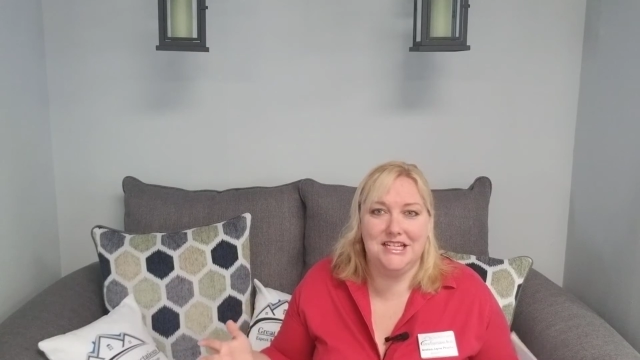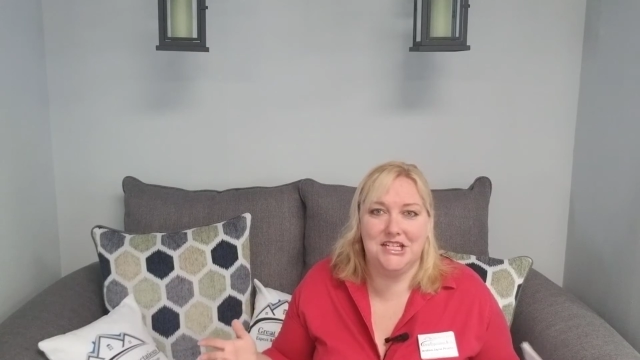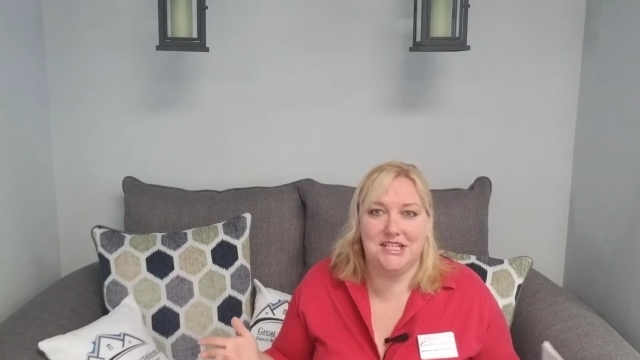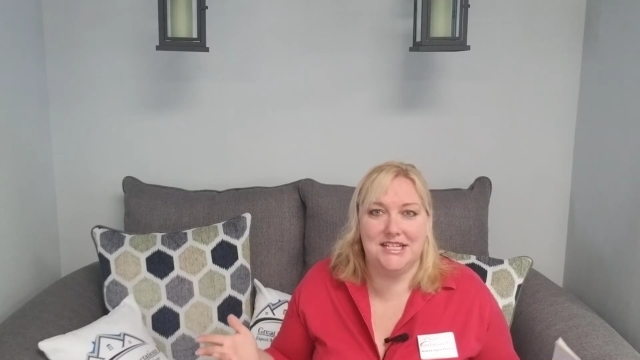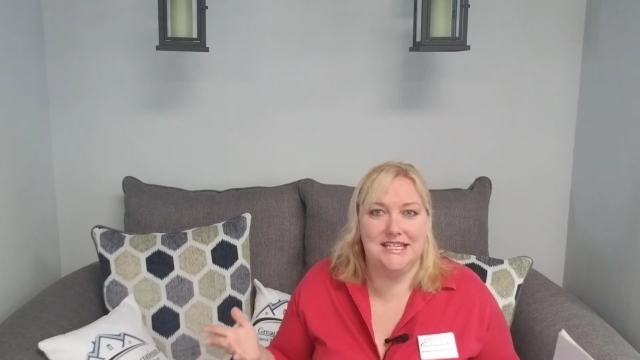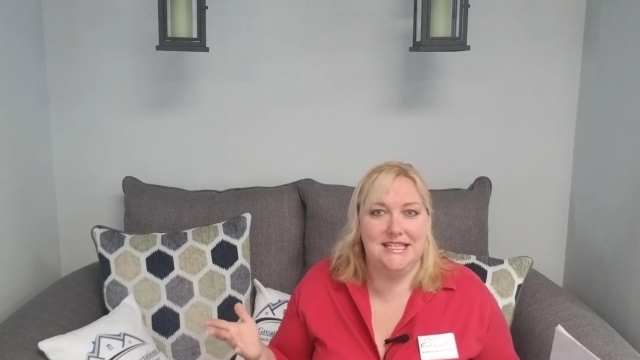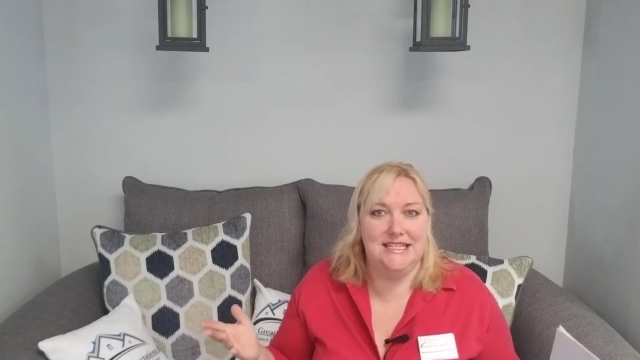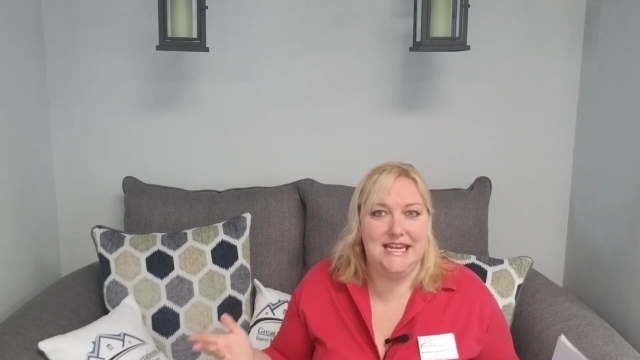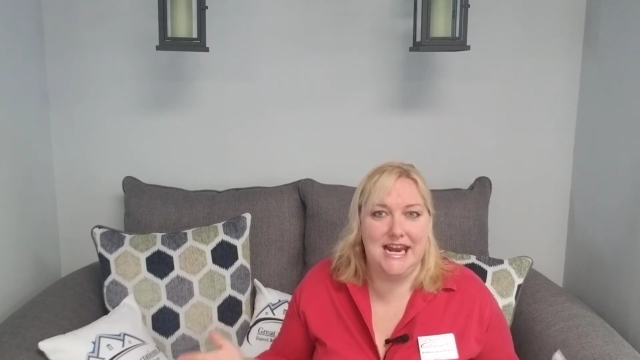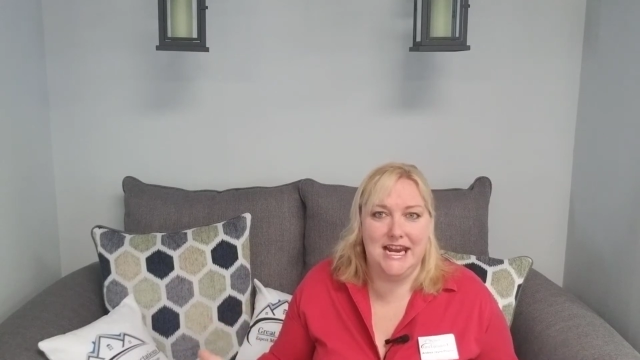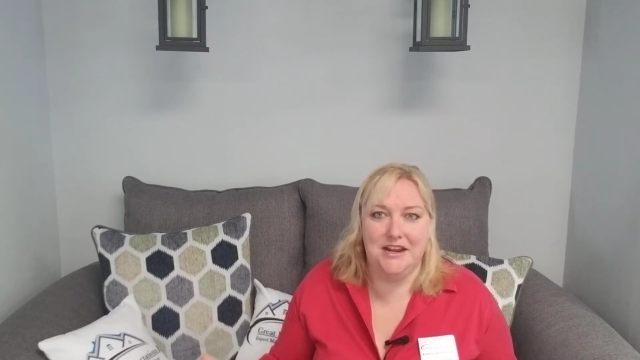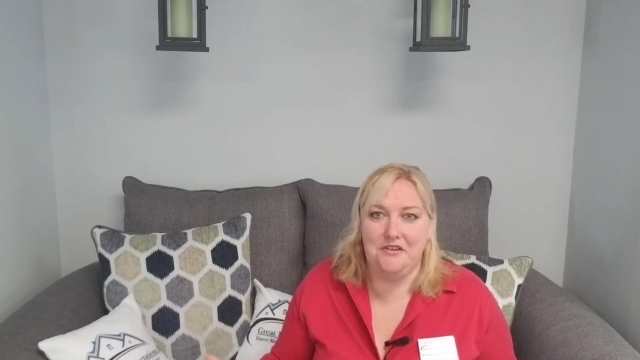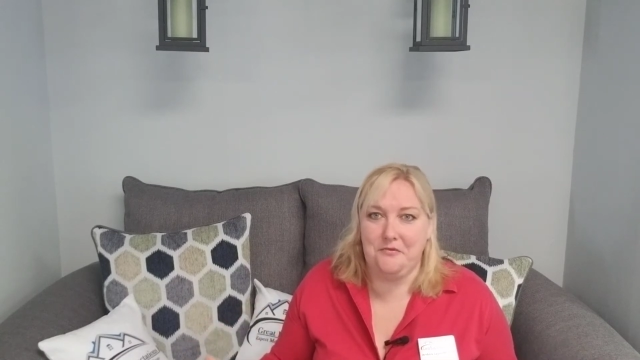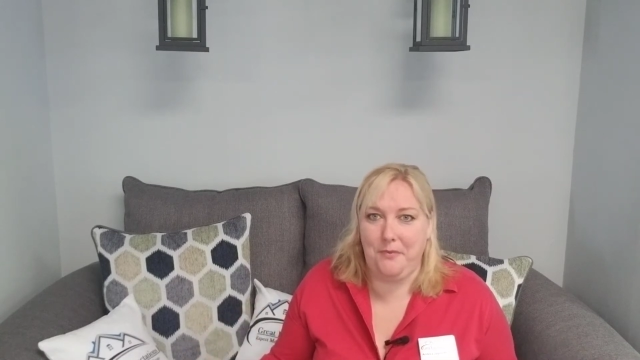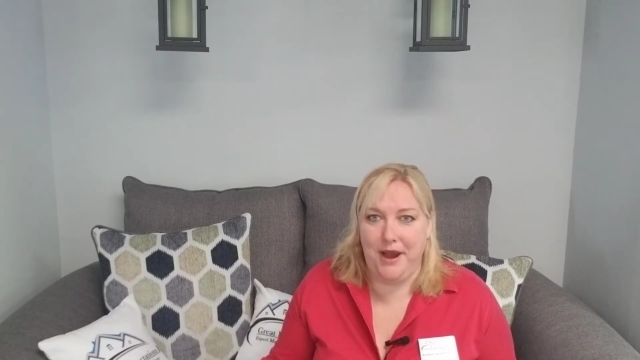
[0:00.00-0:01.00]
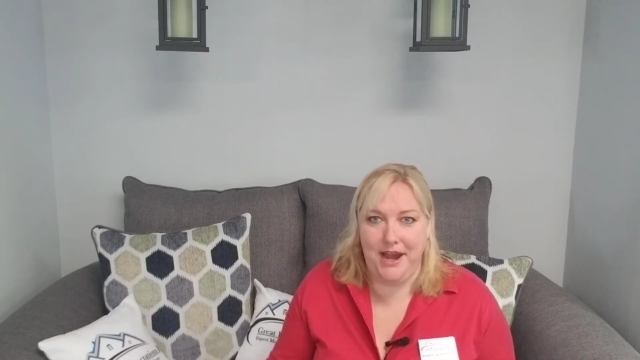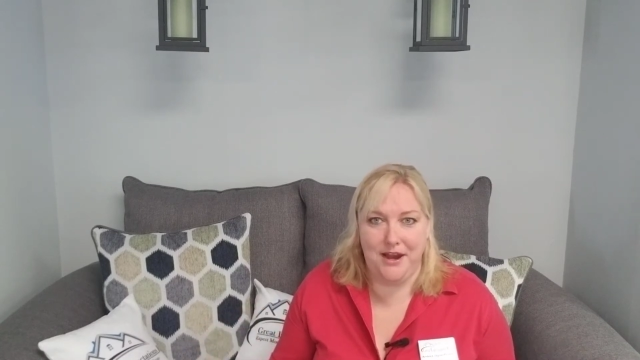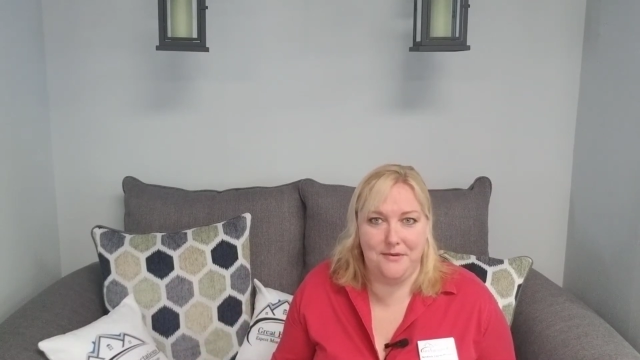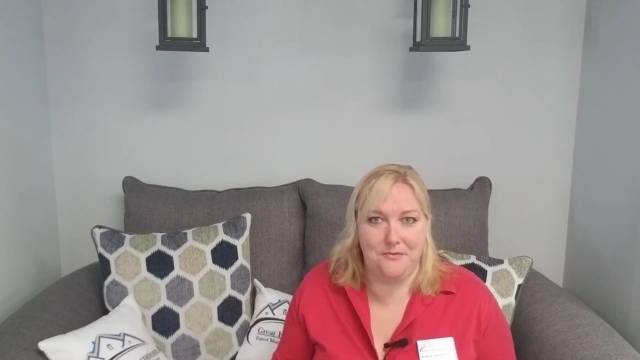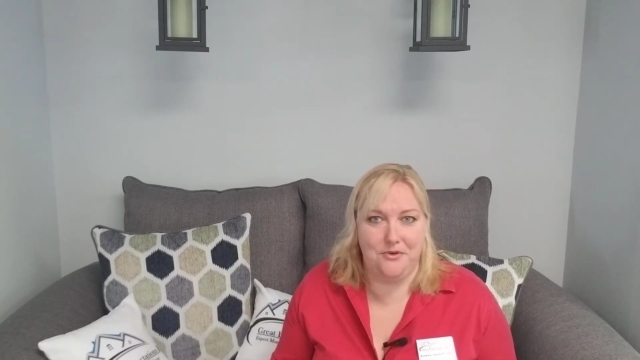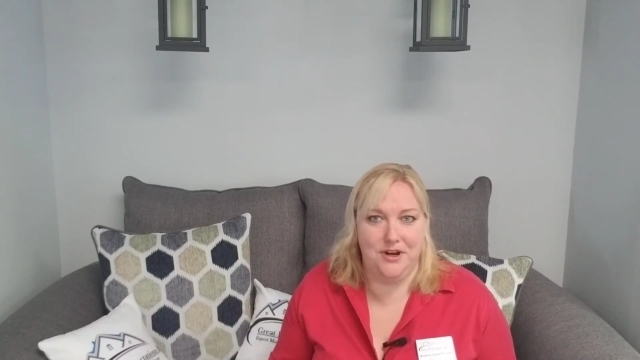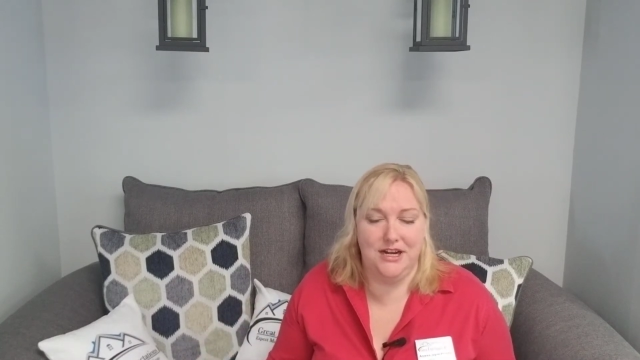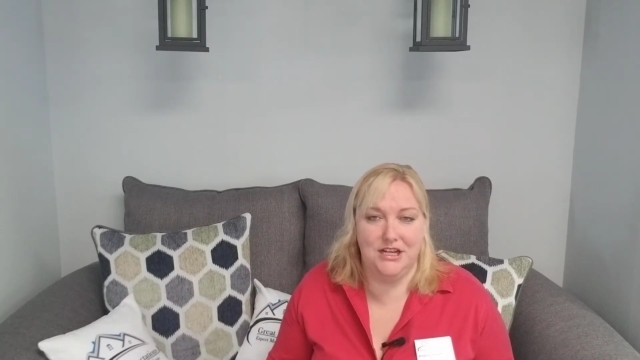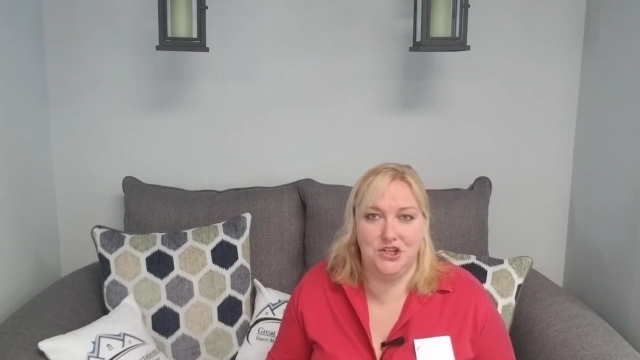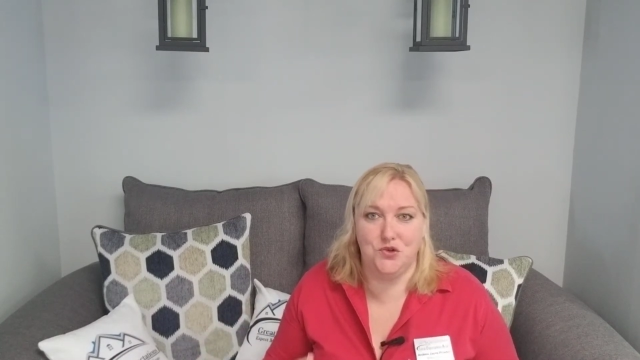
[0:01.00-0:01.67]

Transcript: just a day of pampering and